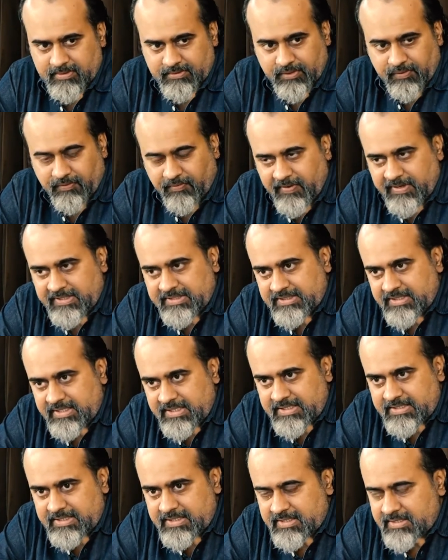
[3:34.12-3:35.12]
So
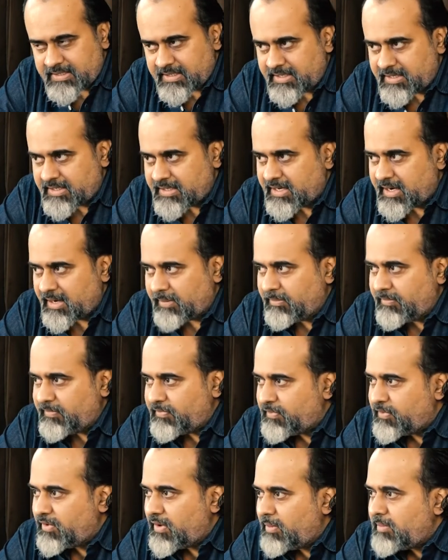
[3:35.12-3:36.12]
freshness doesn't come
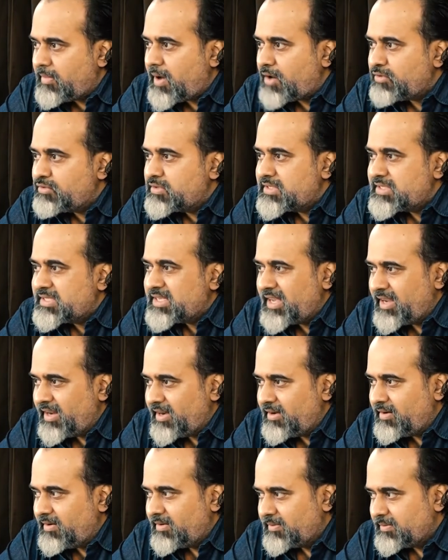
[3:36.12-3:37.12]
from
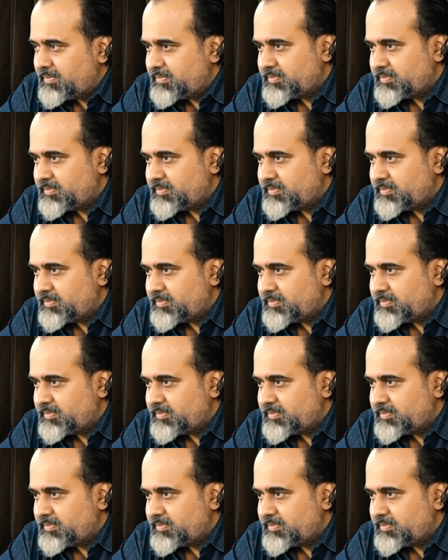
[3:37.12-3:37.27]
outside.